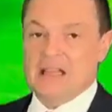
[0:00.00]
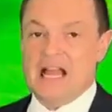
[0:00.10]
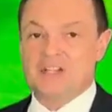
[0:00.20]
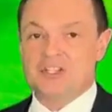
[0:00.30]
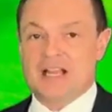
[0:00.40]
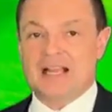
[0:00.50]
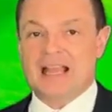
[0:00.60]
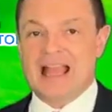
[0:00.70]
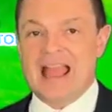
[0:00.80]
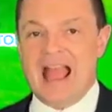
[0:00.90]
last check
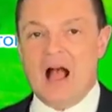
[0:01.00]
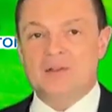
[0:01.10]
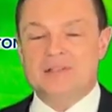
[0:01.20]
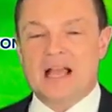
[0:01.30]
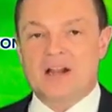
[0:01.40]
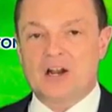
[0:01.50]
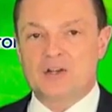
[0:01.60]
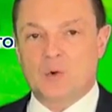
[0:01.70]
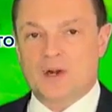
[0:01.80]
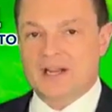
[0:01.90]
outside our
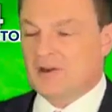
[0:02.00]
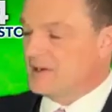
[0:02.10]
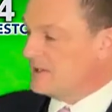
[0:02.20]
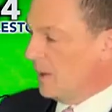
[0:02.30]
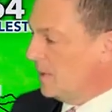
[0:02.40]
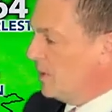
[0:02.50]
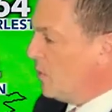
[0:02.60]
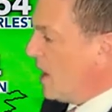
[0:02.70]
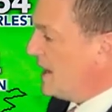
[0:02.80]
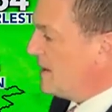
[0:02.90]
door here at
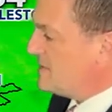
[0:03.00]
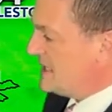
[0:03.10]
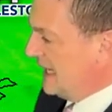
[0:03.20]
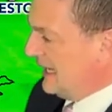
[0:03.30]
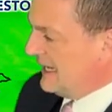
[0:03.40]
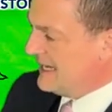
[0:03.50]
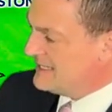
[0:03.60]
WYMT,